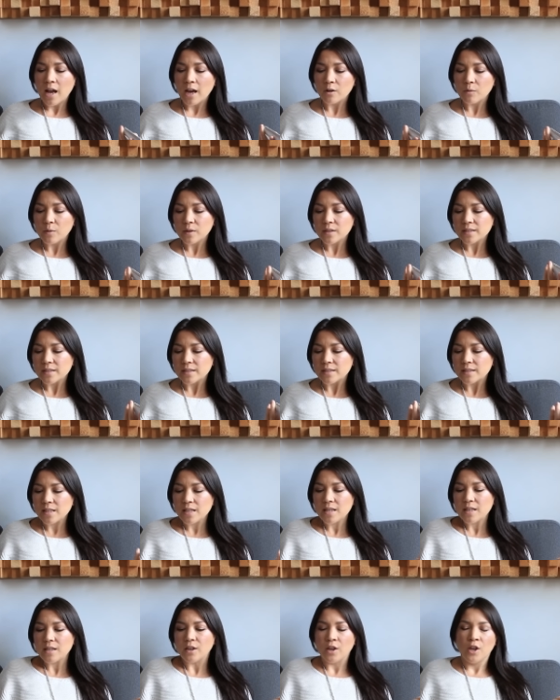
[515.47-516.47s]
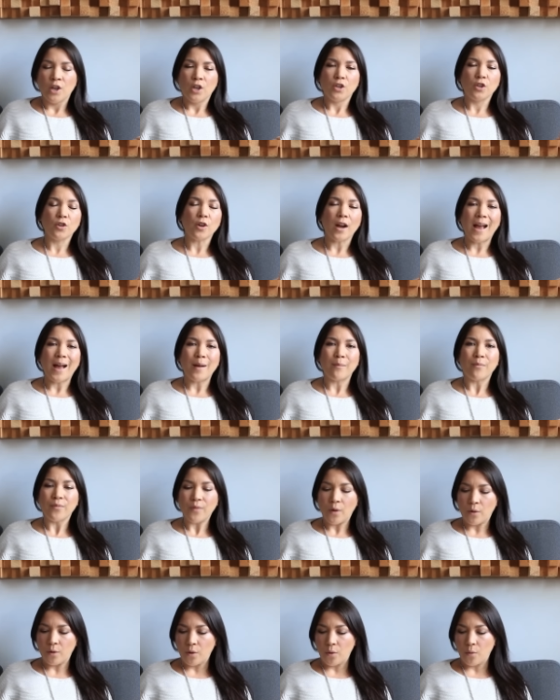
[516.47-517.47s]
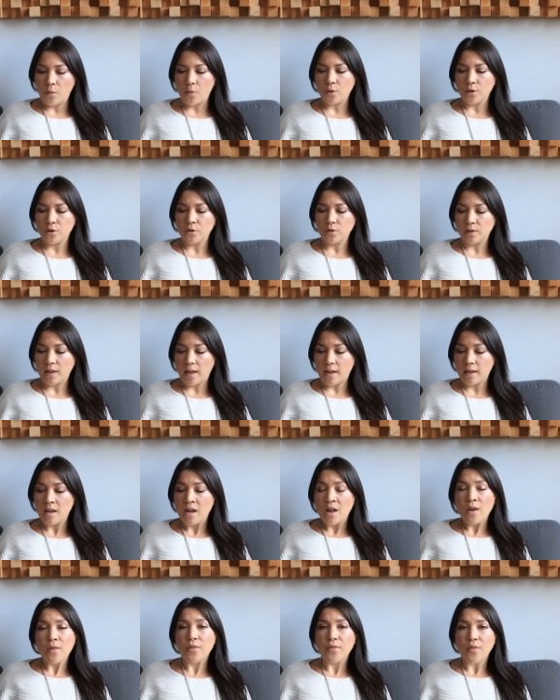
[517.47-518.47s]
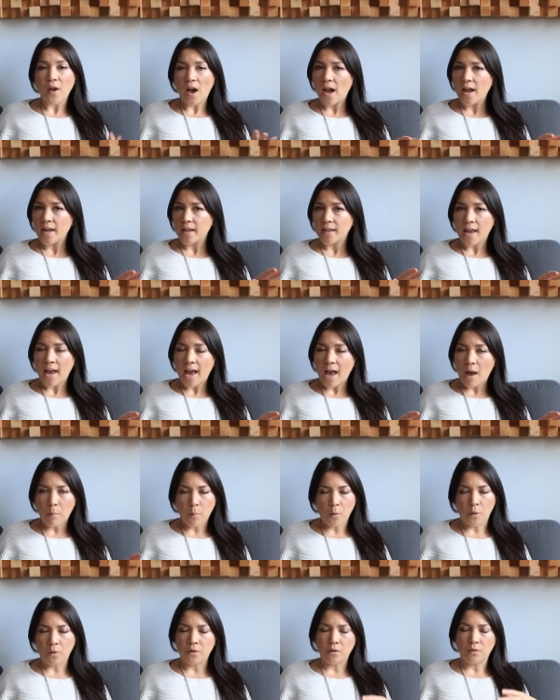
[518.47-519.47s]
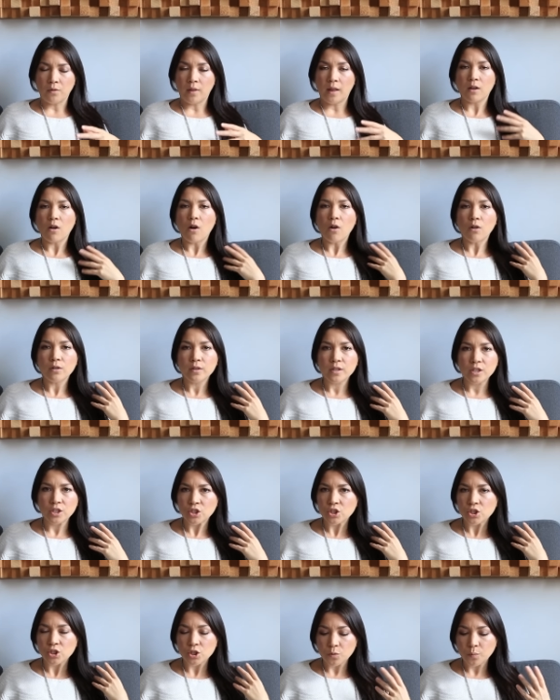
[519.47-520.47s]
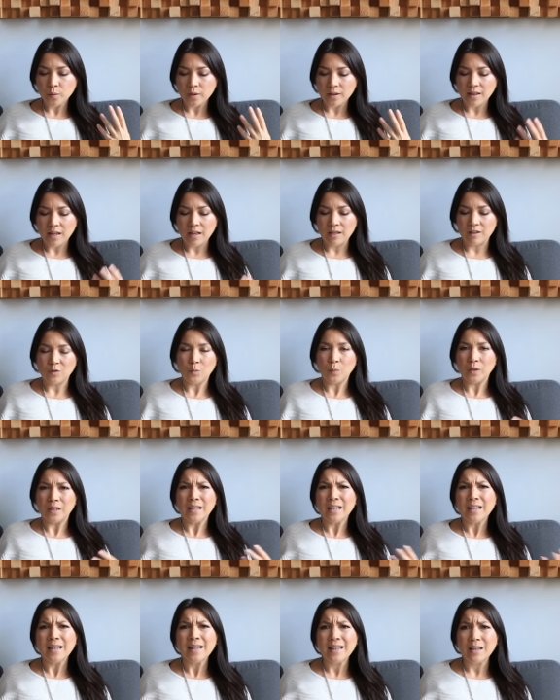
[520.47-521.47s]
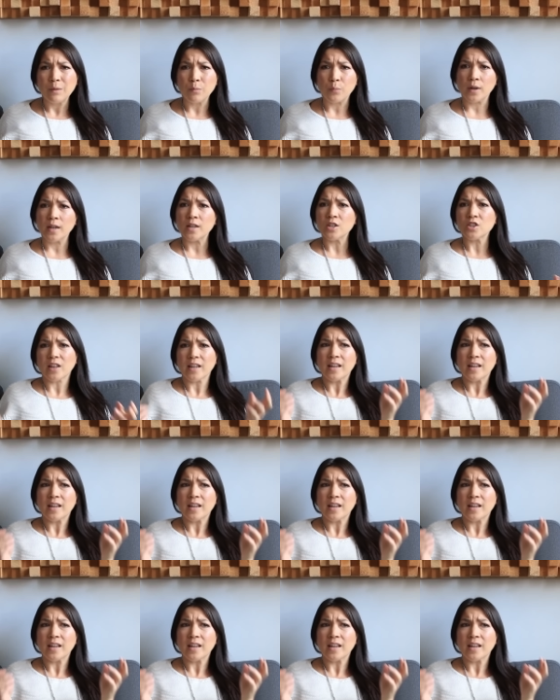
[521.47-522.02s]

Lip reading: I don't wanna see your ab photo or your like thigh gap or your like all of these stupid things, bikini bridge.